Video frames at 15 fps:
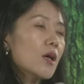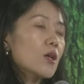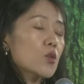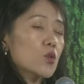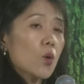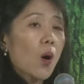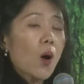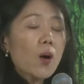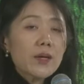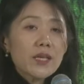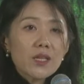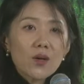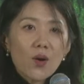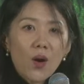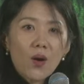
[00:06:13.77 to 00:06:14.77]
So all
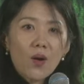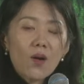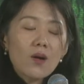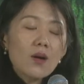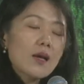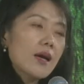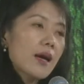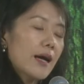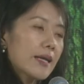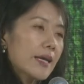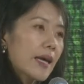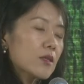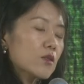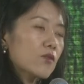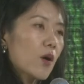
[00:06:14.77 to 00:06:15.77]
in all, I
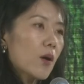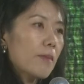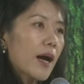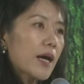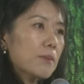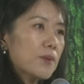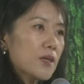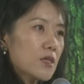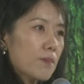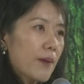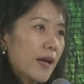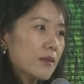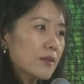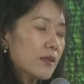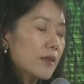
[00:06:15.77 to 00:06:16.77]
guess from my
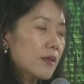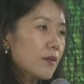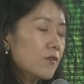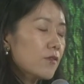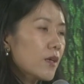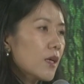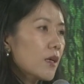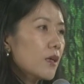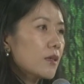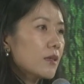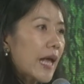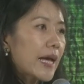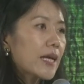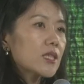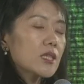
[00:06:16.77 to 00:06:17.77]
perspective,
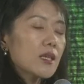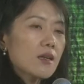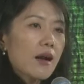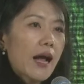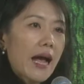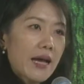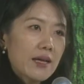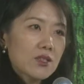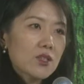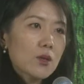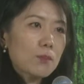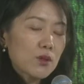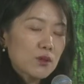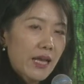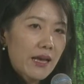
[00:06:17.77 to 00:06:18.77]
nature has the
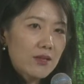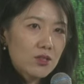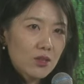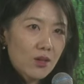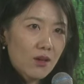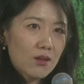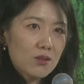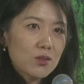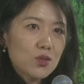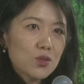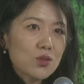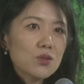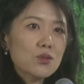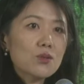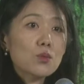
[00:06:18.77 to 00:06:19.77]
potential
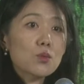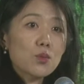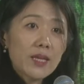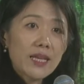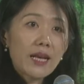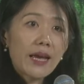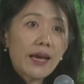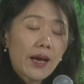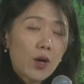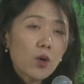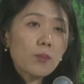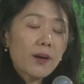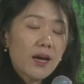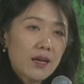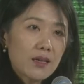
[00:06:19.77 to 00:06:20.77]
to really
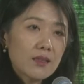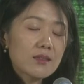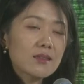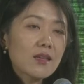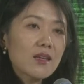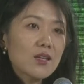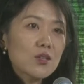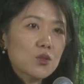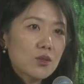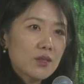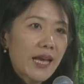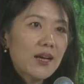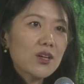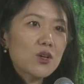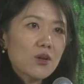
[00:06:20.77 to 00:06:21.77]
help us to
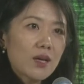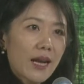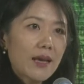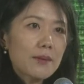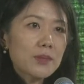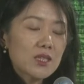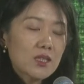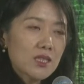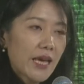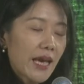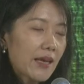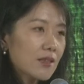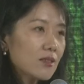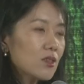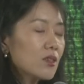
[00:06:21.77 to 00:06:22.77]
tackle climate
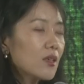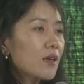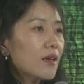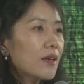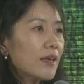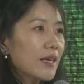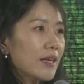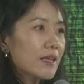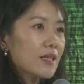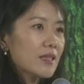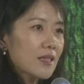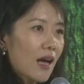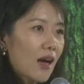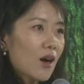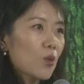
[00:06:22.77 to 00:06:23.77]
change. It is
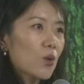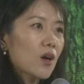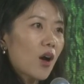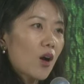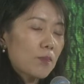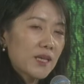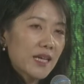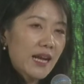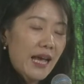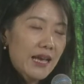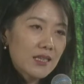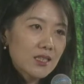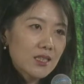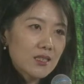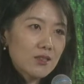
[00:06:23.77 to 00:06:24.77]
our
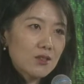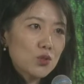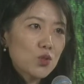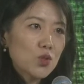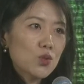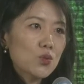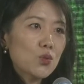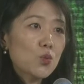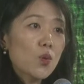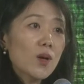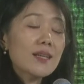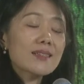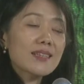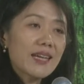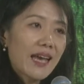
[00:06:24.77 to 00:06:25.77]
obligation to
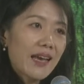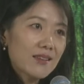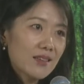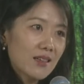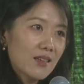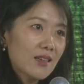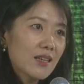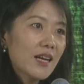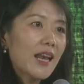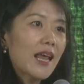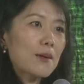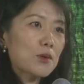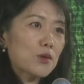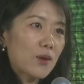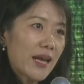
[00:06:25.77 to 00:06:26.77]
work together,
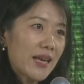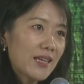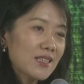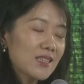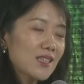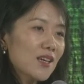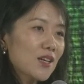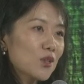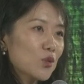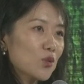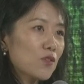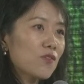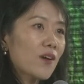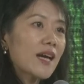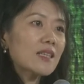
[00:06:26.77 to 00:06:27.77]
collaborate, to
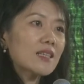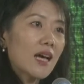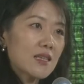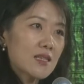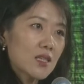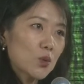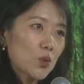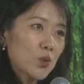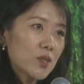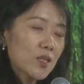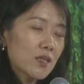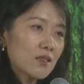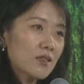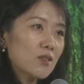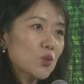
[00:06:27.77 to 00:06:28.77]
find that
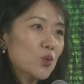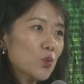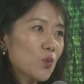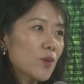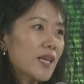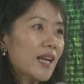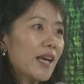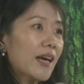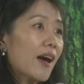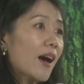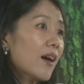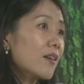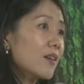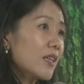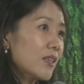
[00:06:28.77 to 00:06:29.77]
solution to really
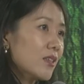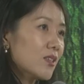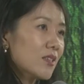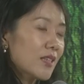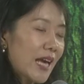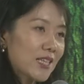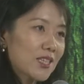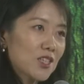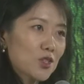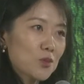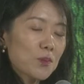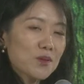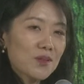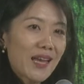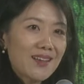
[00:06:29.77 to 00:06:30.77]
unleash nature's
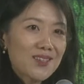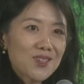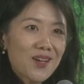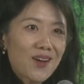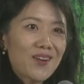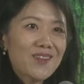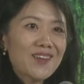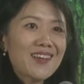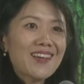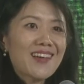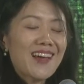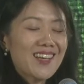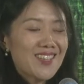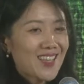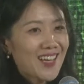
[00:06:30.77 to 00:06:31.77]
potential.
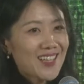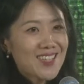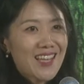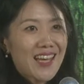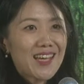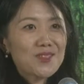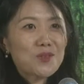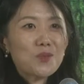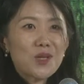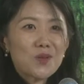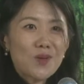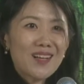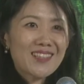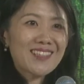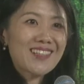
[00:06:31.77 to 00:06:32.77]
As I said, we're
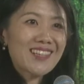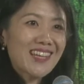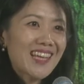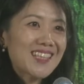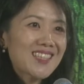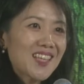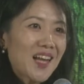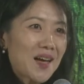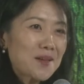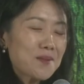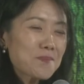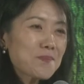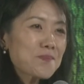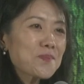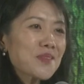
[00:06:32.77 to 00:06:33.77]
running against
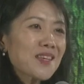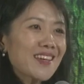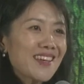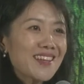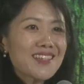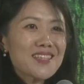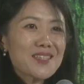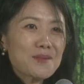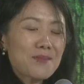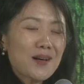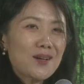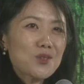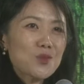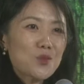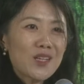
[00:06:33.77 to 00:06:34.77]
time. It is
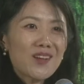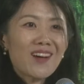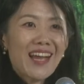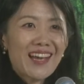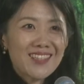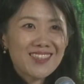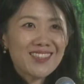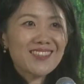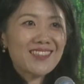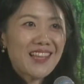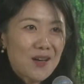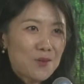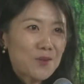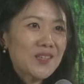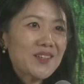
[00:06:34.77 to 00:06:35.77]
about real action
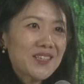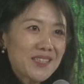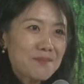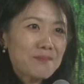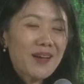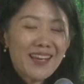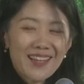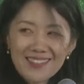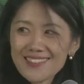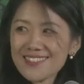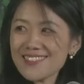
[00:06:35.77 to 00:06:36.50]
and real impact.